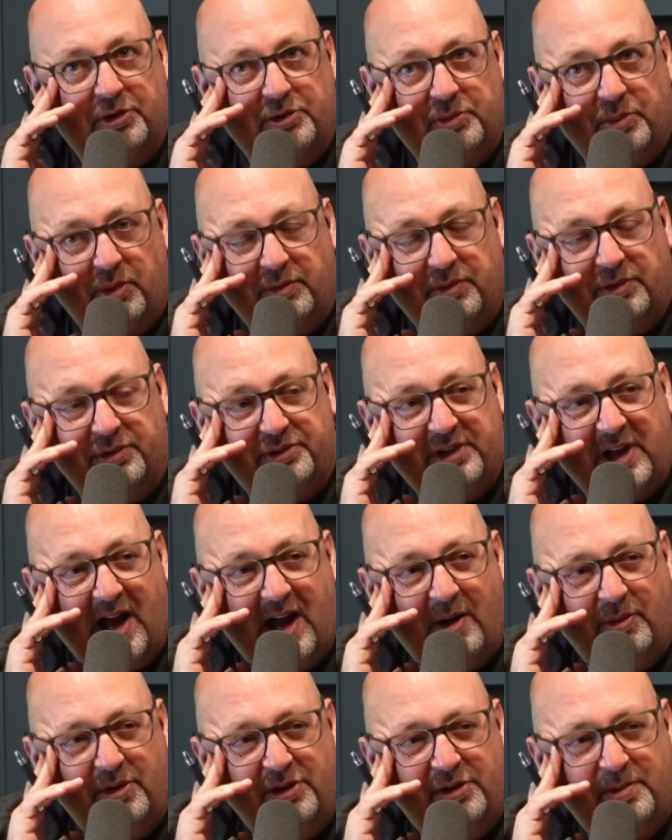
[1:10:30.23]
were for
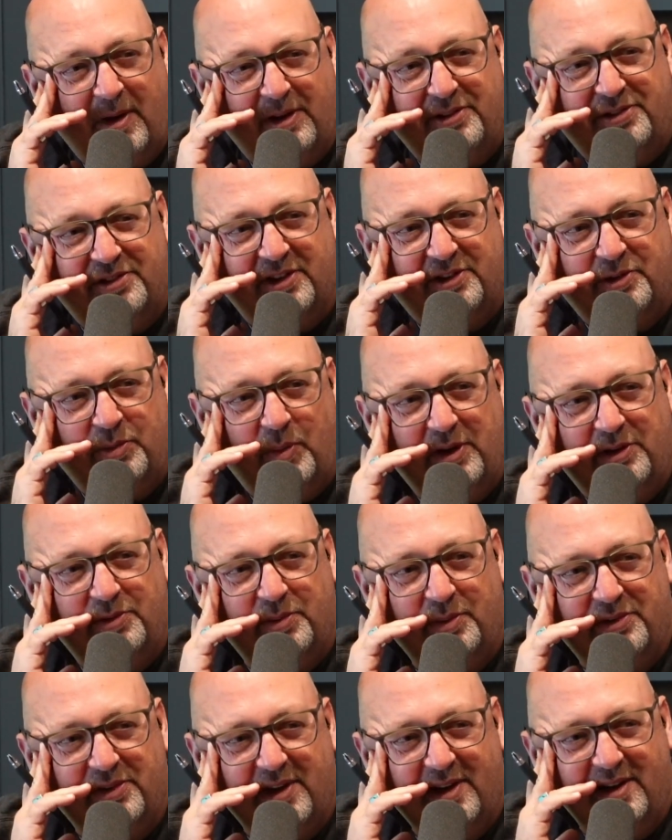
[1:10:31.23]
Scott. Were you surprised 6 wins
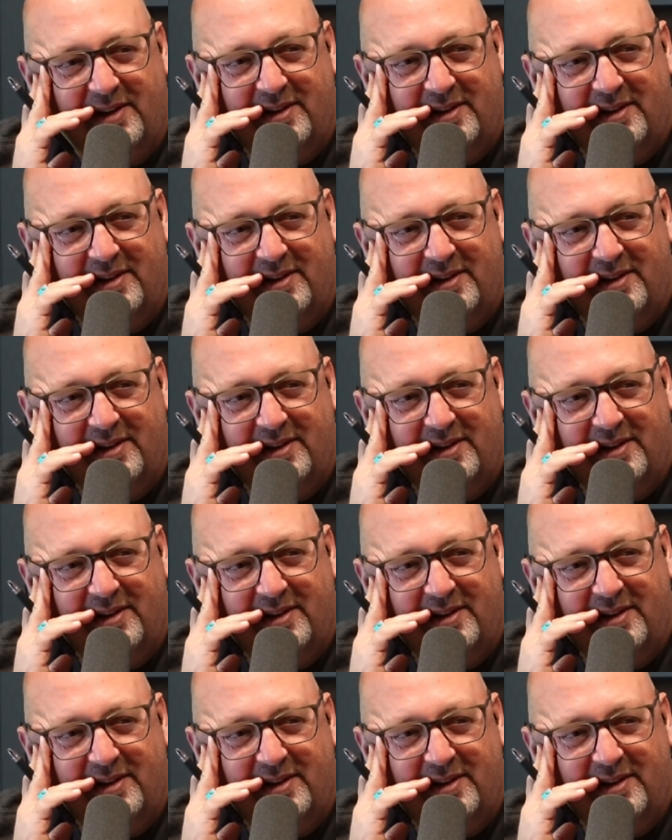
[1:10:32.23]
was it?